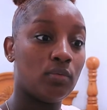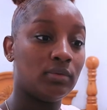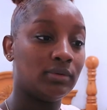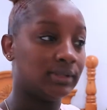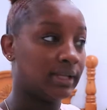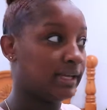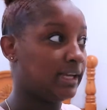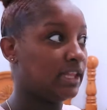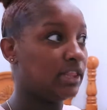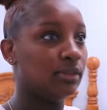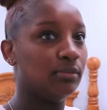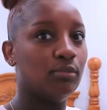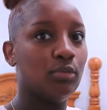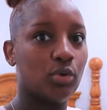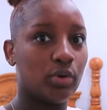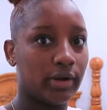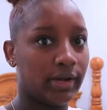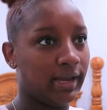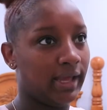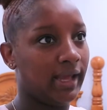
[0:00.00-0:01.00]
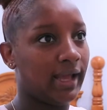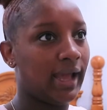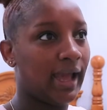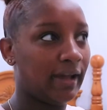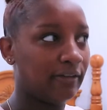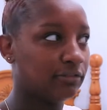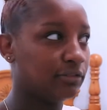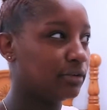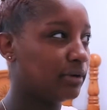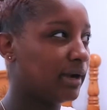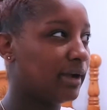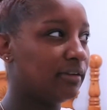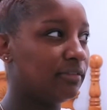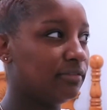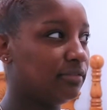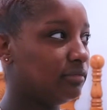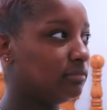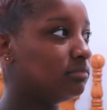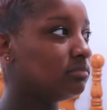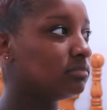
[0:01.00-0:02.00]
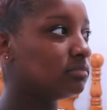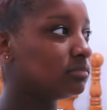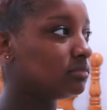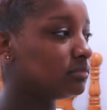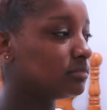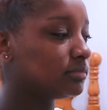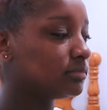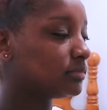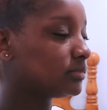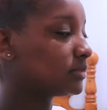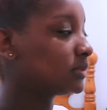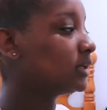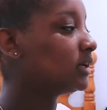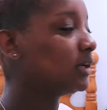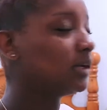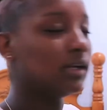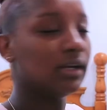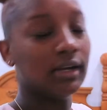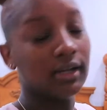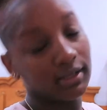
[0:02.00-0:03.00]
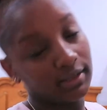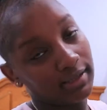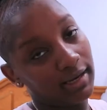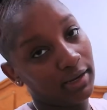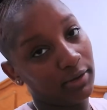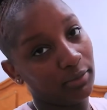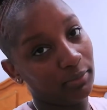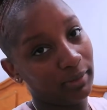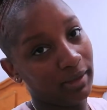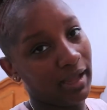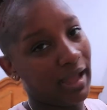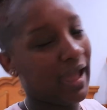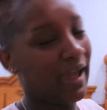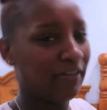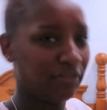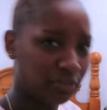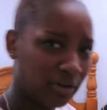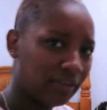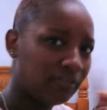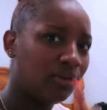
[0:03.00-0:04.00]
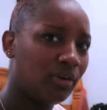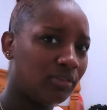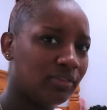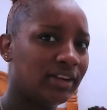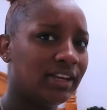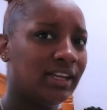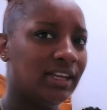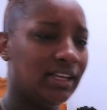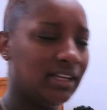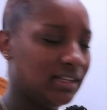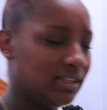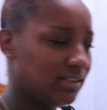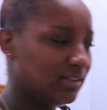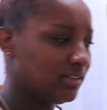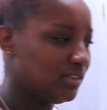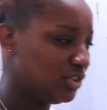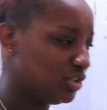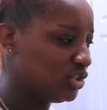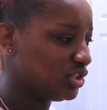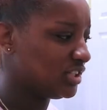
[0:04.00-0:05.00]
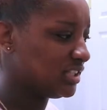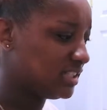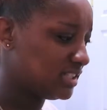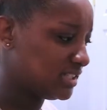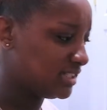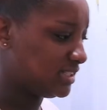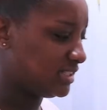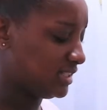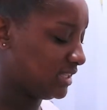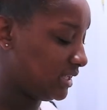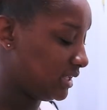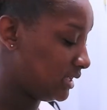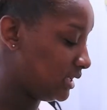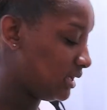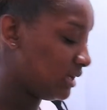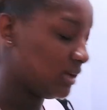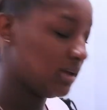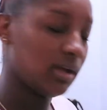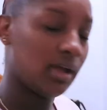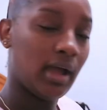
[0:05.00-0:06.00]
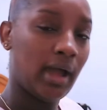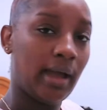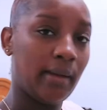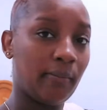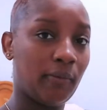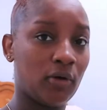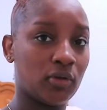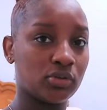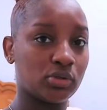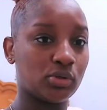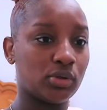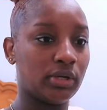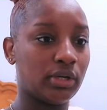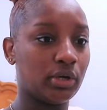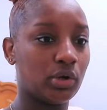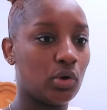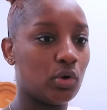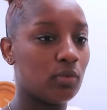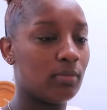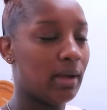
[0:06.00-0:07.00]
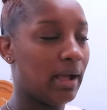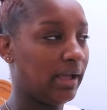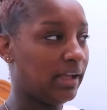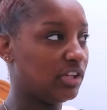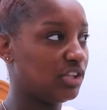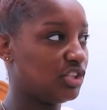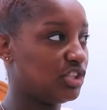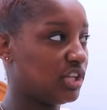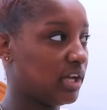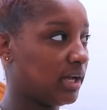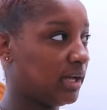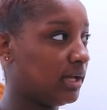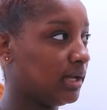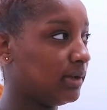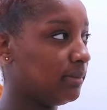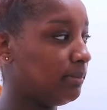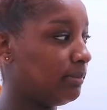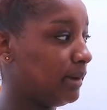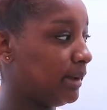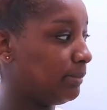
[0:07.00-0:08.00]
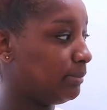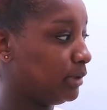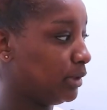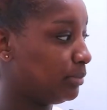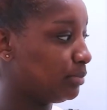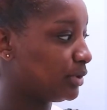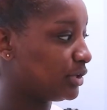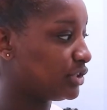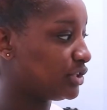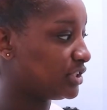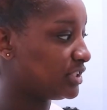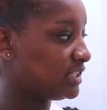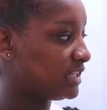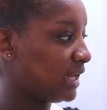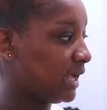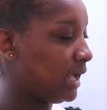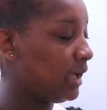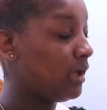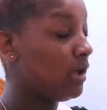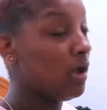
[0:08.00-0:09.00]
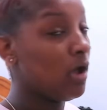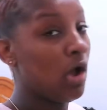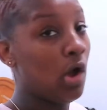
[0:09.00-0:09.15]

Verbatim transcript: like in the morning after I've that don't make, after I've already eaten, just to see. I'm also gonna go back and check my blood pressure today.